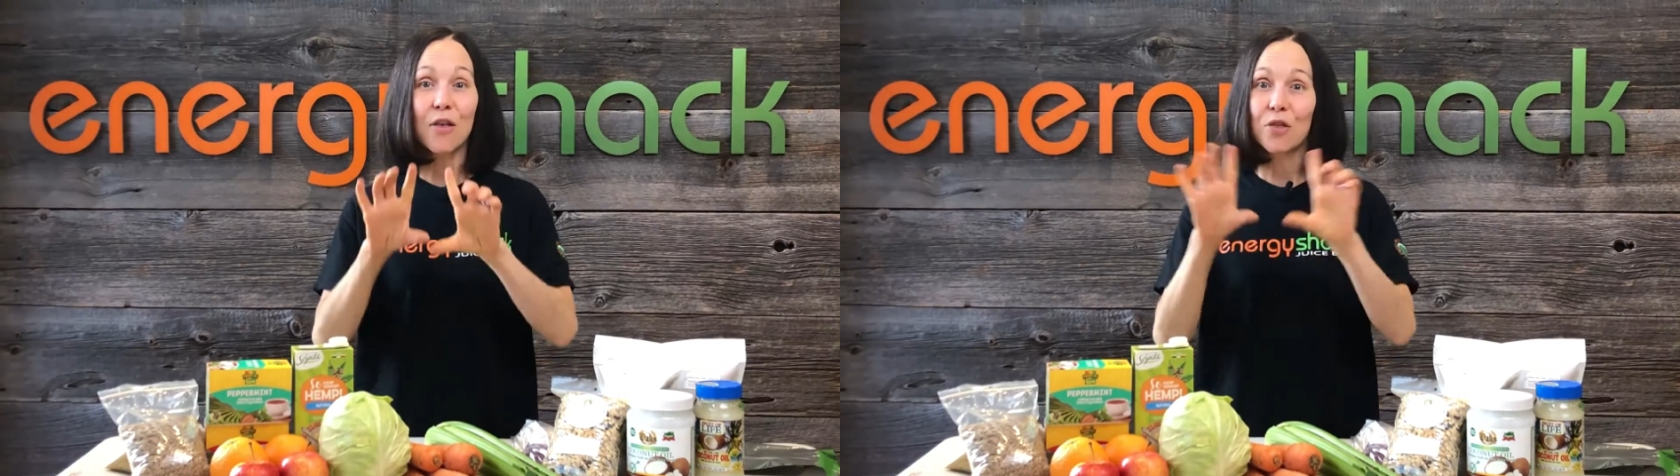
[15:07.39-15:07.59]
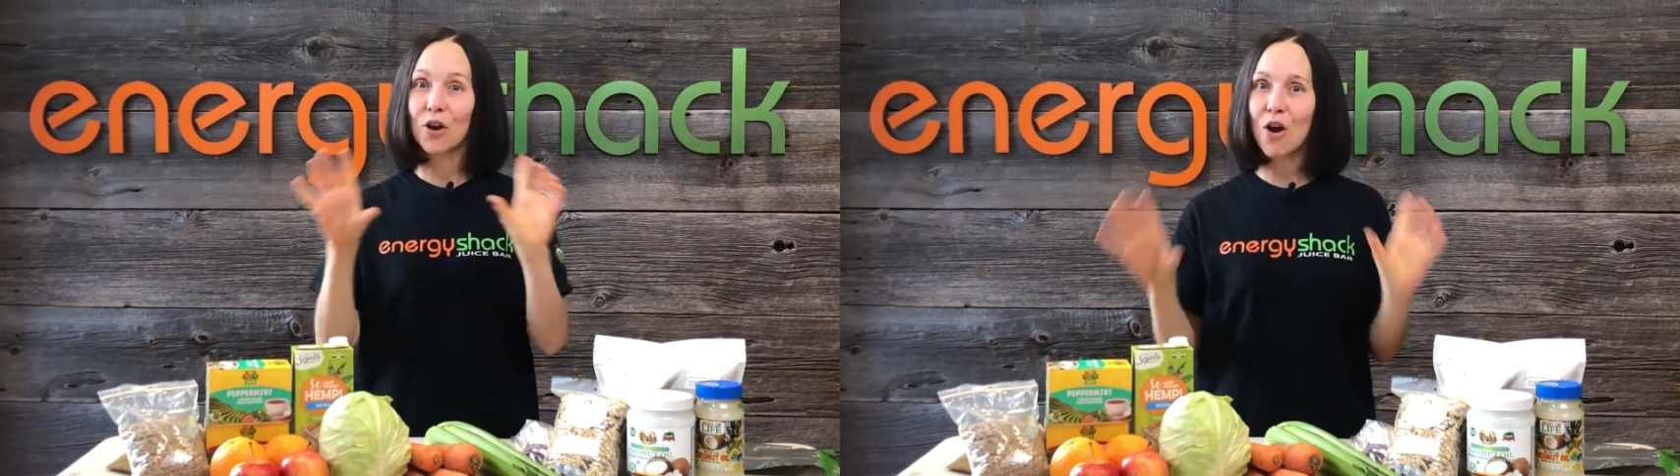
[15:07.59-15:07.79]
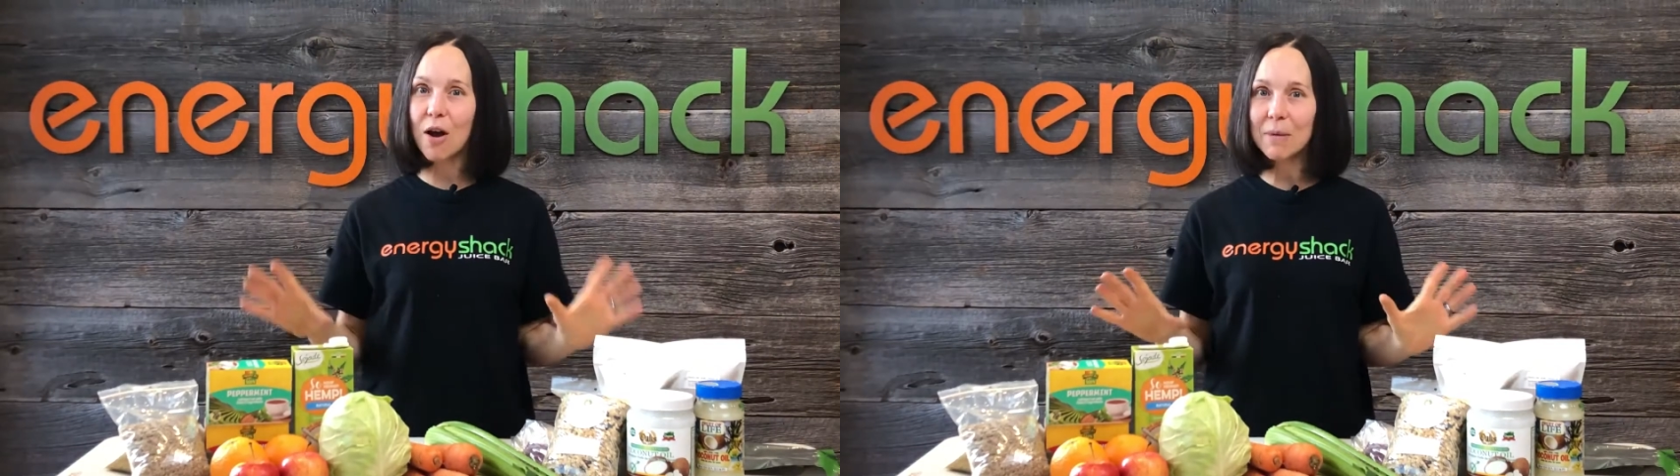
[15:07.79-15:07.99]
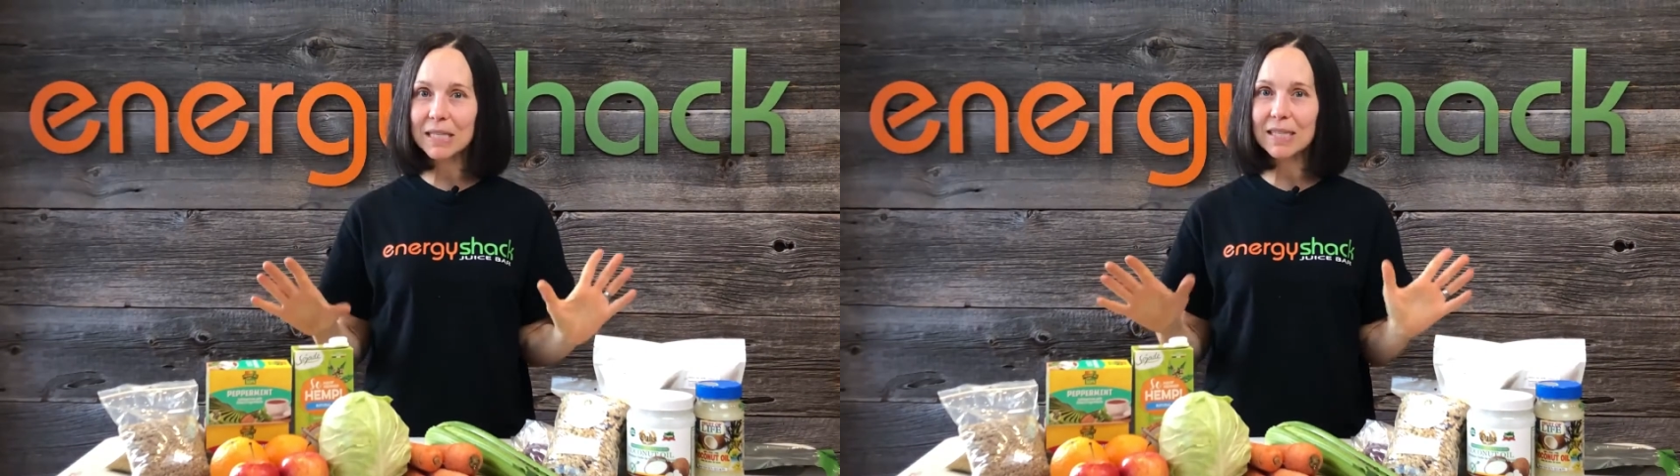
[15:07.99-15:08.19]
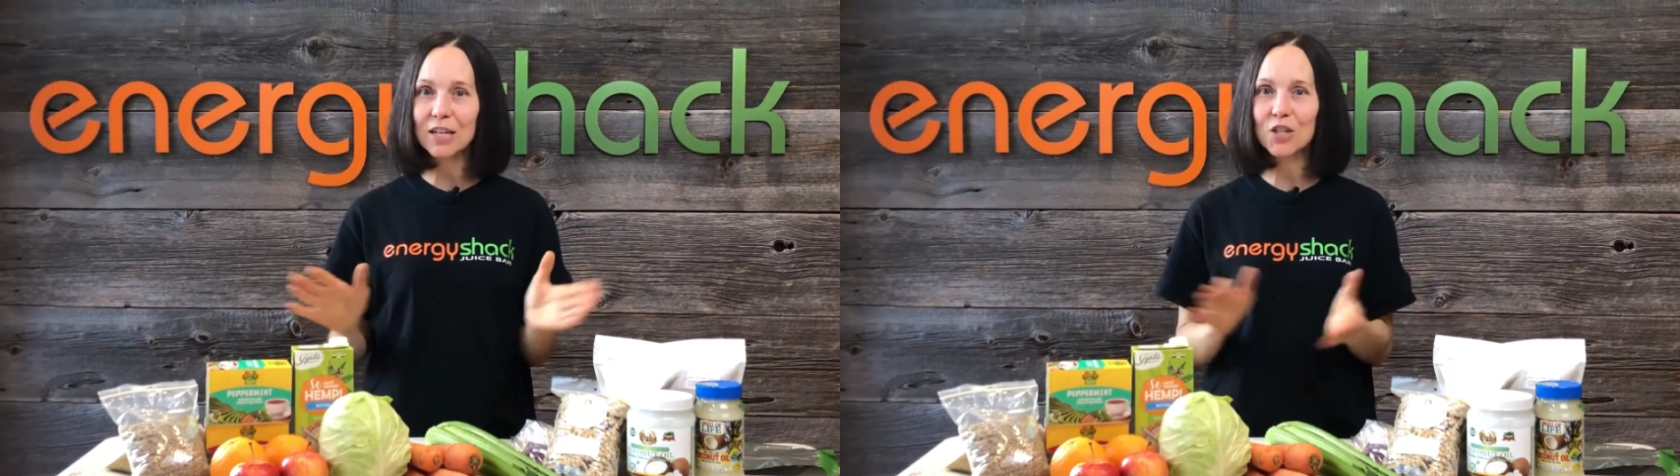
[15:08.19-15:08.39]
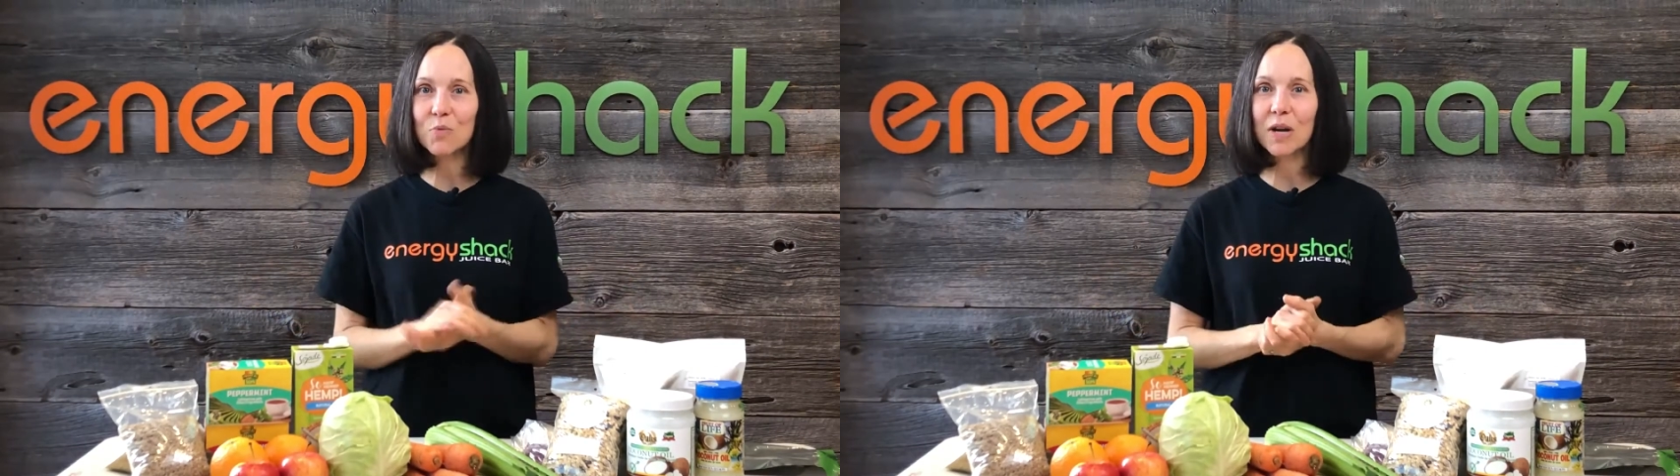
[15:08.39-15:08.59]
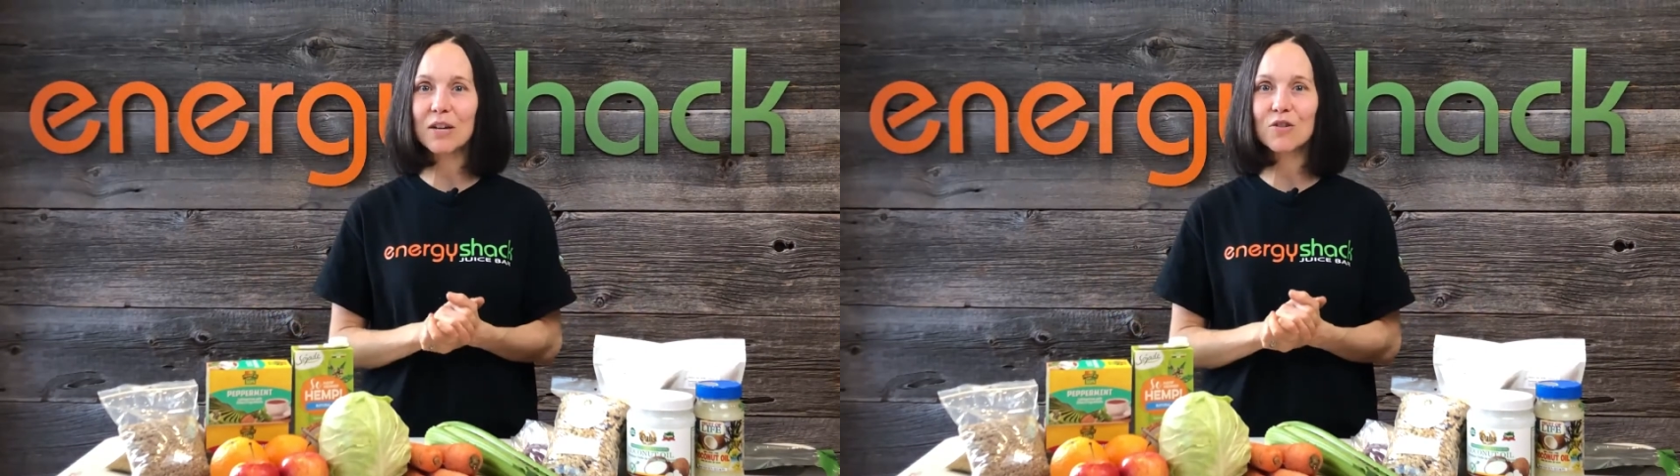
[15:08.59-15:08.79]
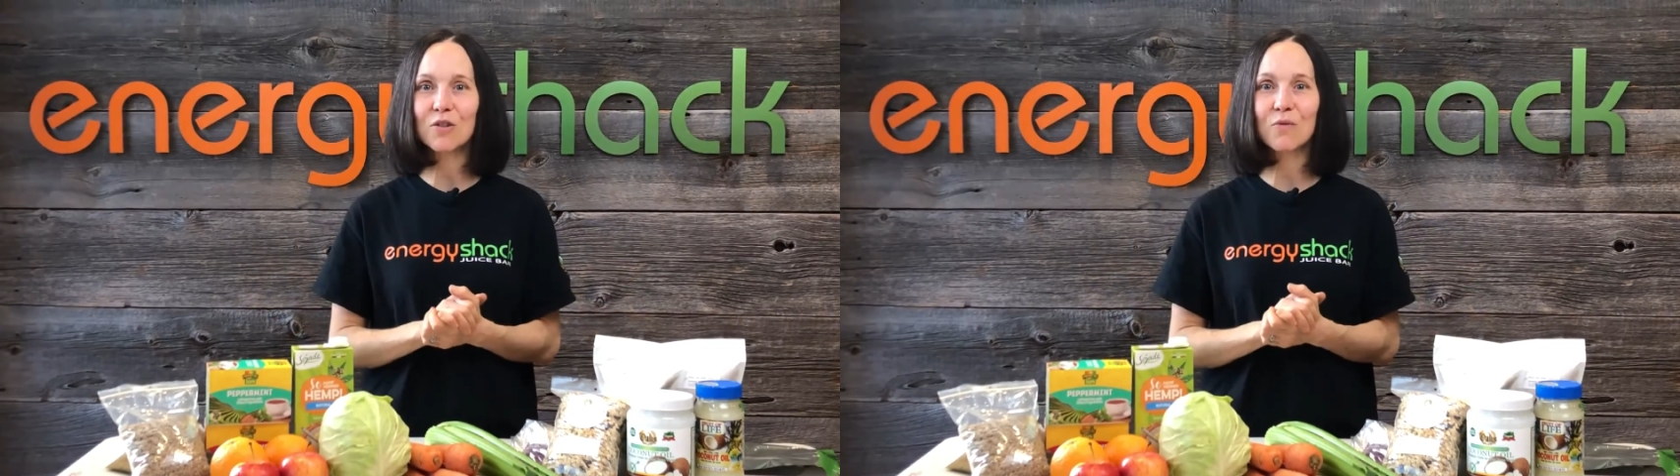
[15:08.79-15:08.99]
the comments section right
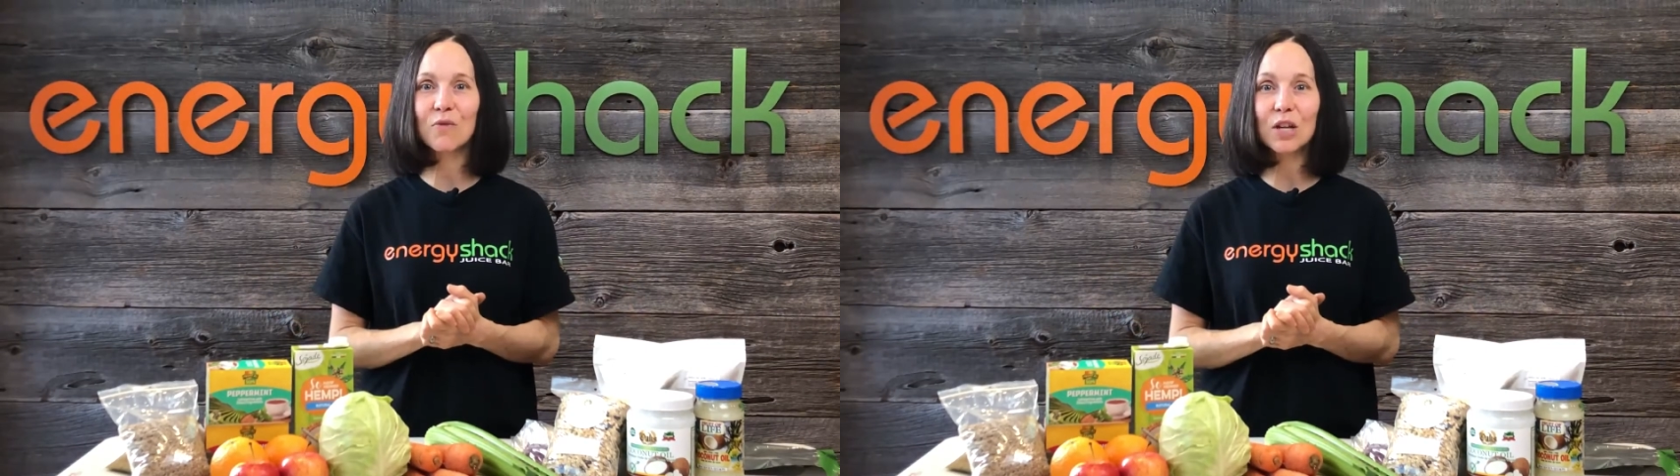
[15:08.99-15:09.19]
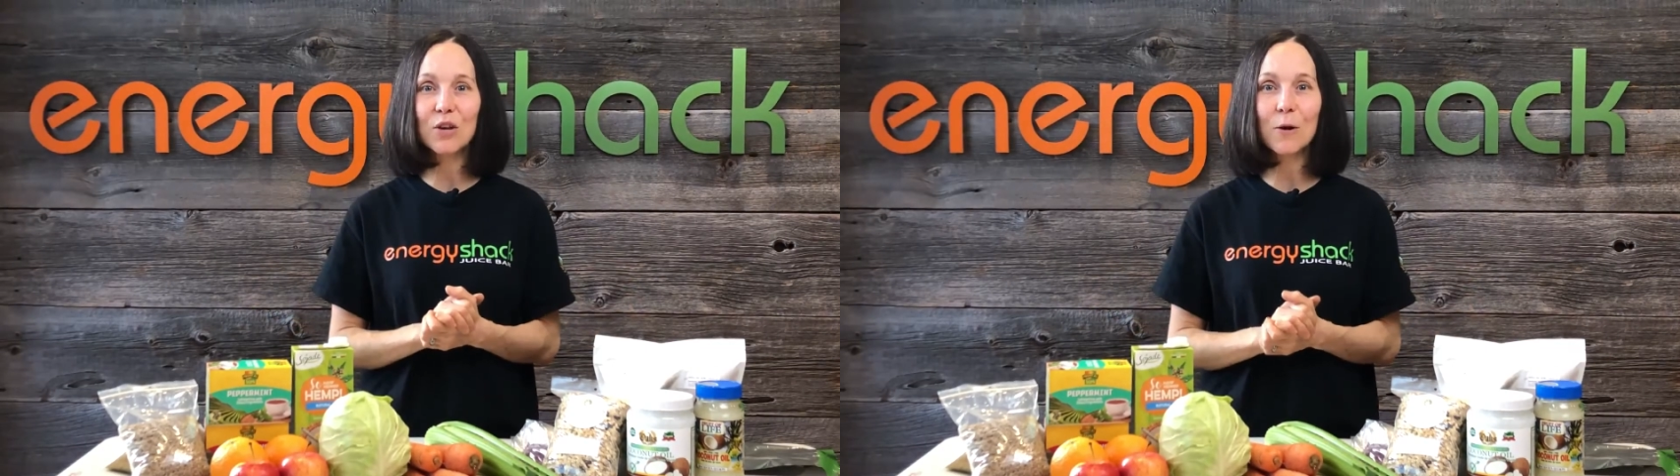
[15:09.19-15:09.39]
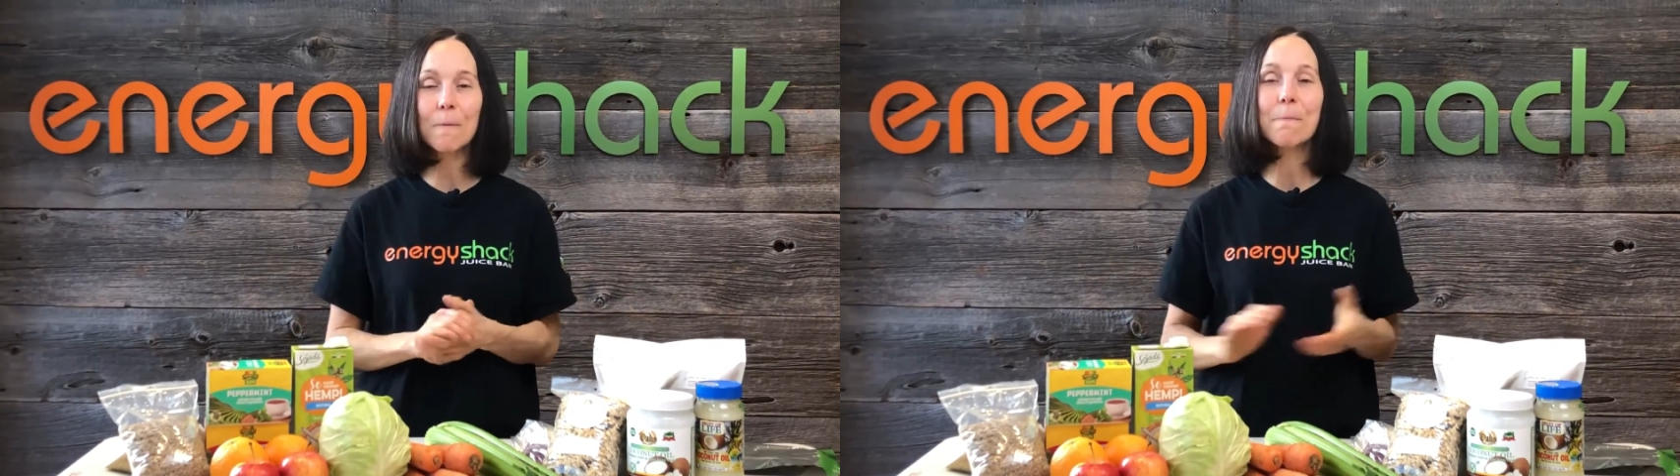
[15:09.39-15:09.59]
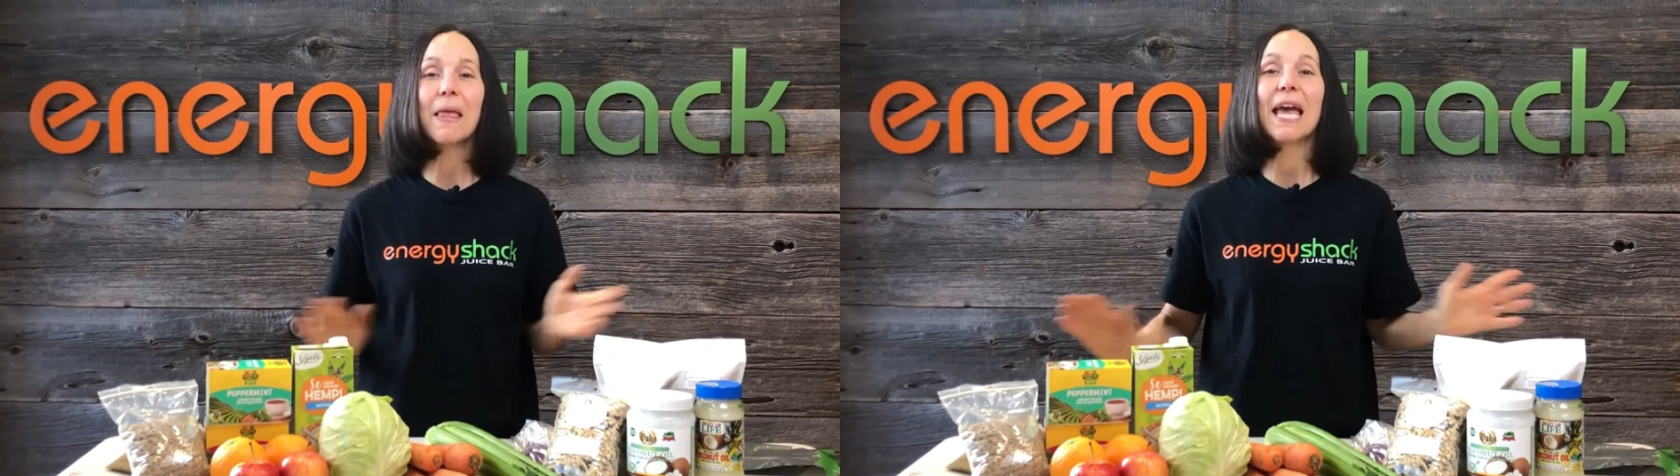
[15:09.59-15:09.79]
under the video.